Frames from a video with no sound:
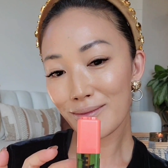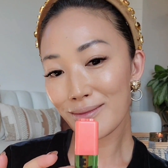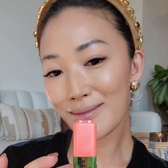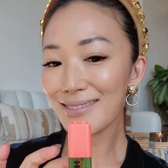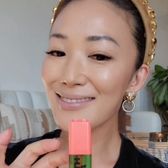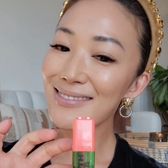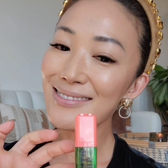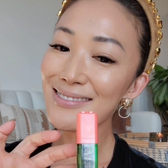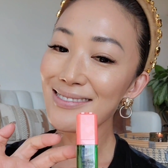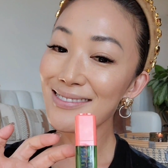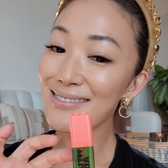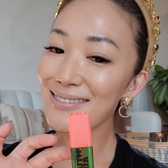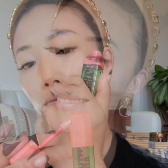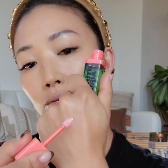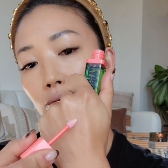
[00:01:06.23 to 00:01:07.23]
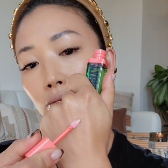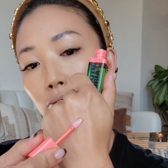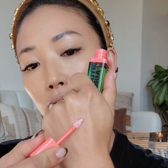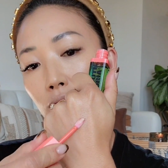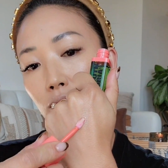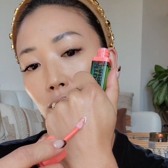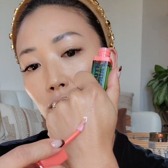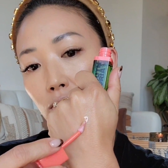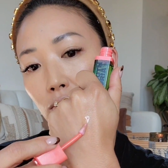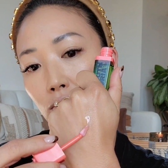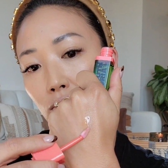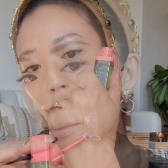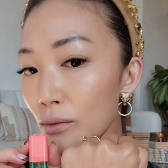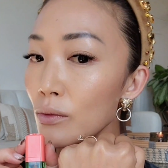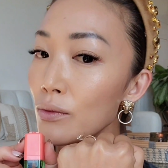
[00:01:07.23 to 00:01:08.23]
with Youthforia BYO Color
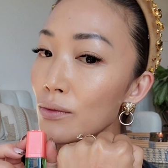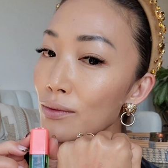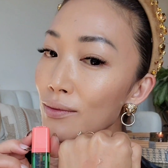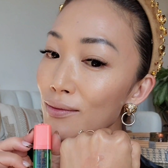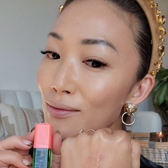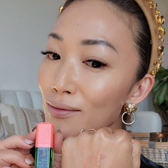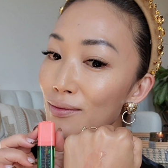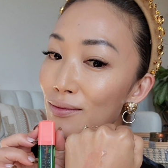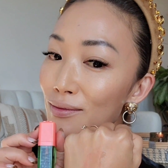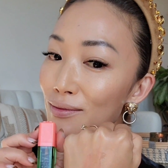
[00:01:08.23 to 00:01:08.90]
Changing Blush